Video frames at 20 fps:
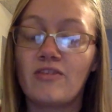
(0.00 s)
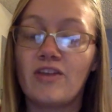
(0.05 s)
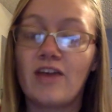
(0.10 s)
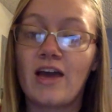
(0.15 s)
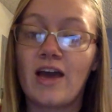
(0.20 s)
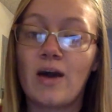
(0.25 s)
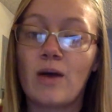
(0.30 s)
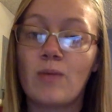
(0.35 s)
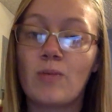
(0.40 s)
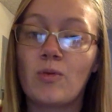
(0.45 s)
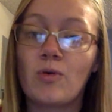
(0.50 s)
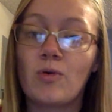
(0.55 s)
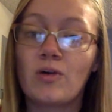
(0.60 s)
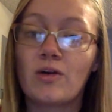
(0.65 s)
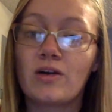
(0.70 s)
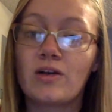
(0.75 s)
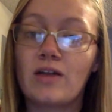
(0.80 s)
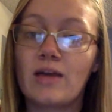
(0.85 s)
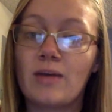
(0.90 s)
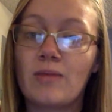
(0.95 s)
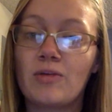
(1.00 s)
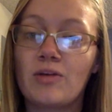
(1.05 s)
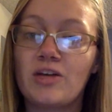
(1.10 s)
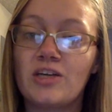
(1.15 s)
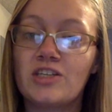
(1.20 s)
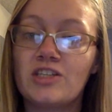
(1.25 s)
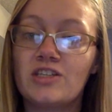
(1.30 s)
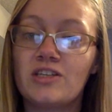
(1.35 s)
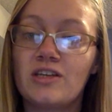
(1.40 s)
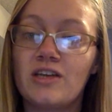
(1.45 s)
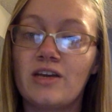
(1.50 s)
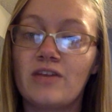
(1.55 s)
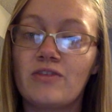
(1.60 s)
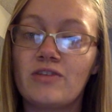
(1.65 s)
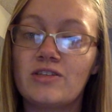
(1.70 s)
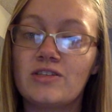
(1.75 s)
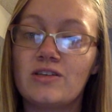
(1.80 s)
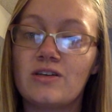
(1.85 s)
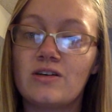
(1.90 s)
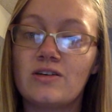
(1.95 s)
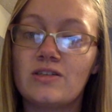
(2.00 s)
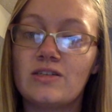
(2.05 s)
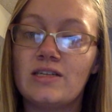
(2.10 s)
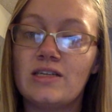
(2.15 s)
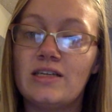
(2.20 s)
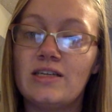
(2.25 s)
how poor collaboration can result in